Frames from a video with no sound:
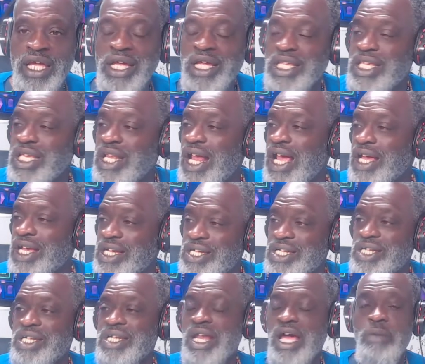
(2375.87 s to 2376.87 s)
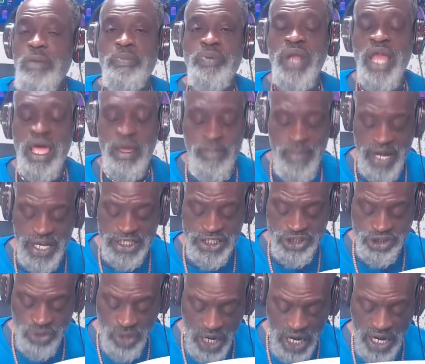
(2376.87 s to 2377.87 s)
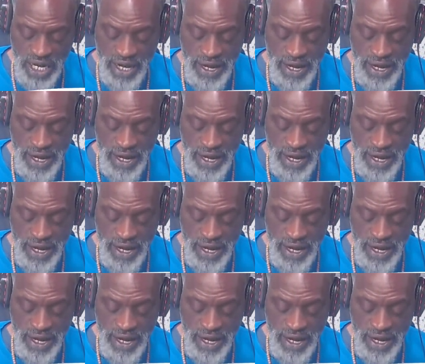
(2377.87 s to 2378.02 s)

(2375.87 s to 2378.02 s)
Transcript: that I could not ply my trade.